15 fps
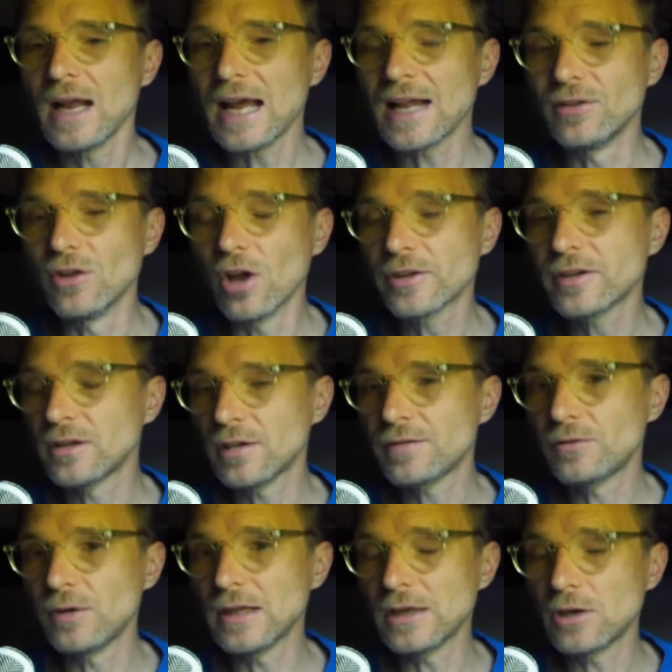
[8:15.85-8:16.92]
and not
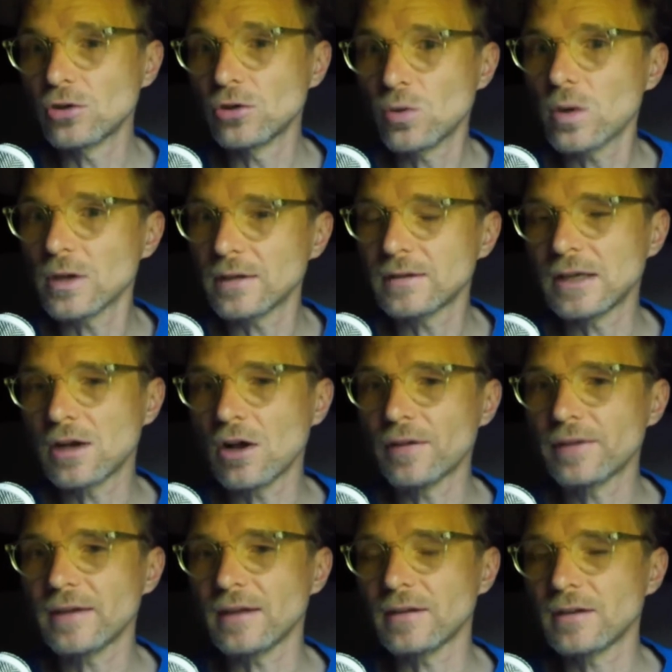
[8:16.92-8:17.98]
enough really good quality
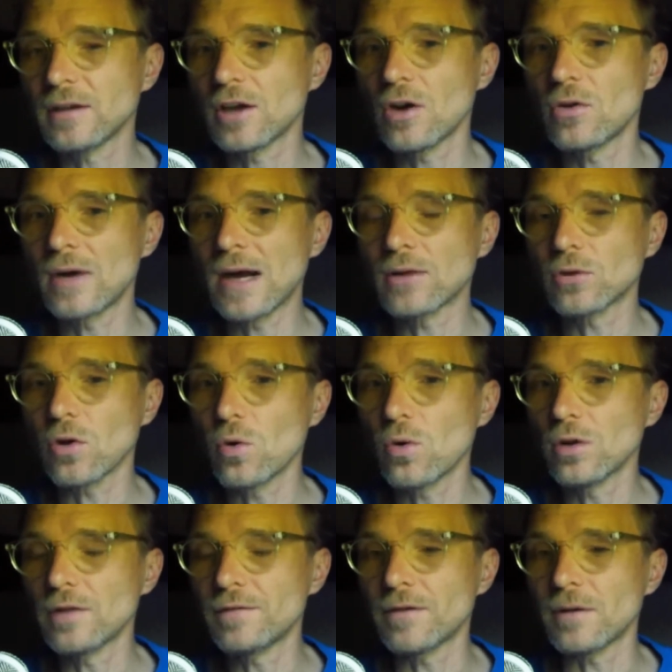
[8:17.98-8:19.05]
content to go around
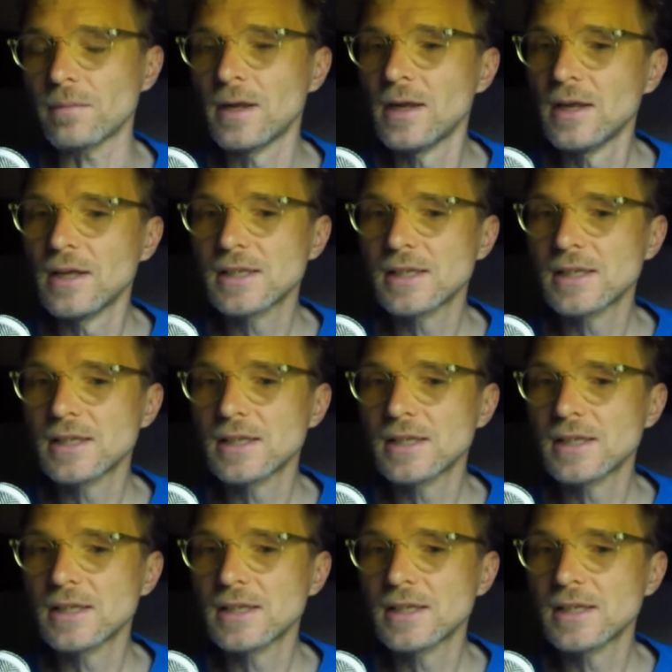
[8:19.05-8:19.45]
all of them.